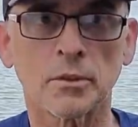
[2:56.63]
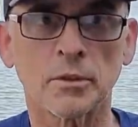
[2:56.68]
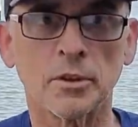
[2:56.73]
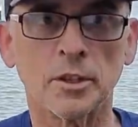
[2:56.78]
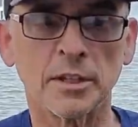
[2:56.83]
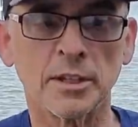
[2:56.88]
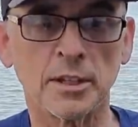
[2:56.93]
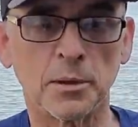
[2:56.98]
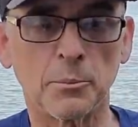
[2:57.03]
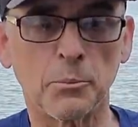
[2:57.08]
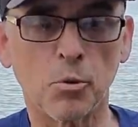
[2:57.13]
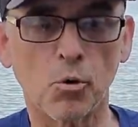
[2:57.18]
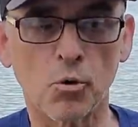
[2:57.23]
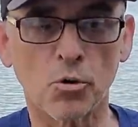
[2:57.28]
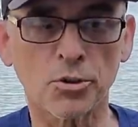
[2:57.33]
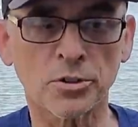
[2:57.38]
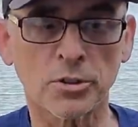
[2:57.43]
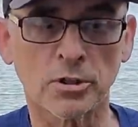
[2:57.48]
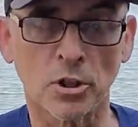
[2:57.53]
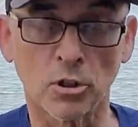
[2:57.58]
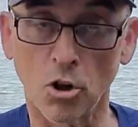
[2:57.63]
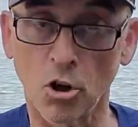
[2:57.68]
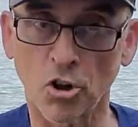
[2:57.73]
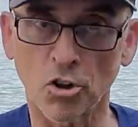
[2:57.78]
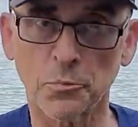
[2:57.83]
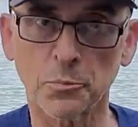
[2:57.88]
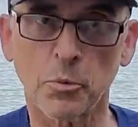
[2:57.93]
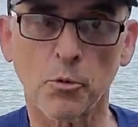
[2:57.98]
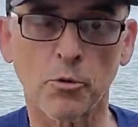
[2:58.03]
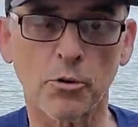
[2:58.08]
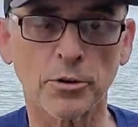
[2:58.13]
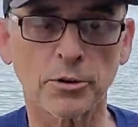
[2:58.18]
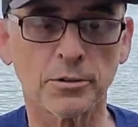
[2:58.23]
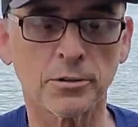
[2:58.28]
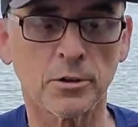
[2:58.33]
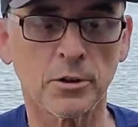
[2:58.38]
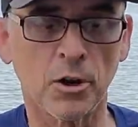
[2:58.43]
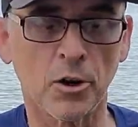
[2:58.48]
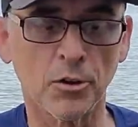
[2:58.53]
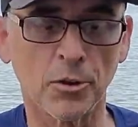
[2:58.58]
the port, the large
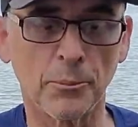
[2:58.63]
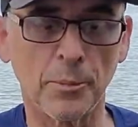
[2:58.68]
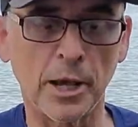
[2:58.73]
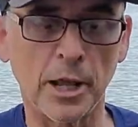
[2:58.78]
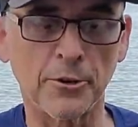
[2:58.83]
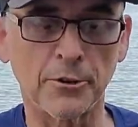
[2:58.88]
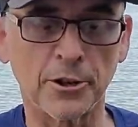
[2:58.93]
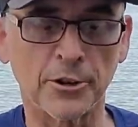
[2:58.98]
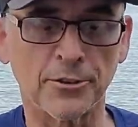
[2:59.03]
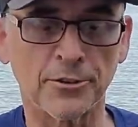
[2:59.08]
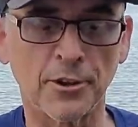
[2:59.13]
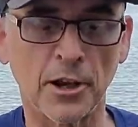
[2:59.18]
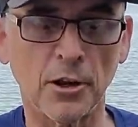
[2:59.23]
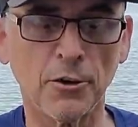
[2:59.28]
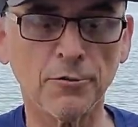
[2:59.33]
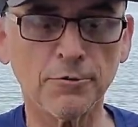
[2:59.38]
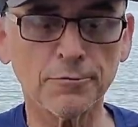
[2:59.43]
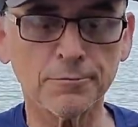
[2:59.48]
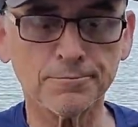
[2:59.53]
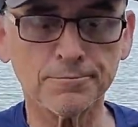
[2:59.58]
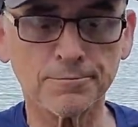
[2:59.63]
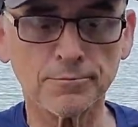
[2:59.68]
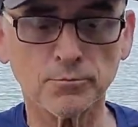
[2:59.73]
port on the battery itself,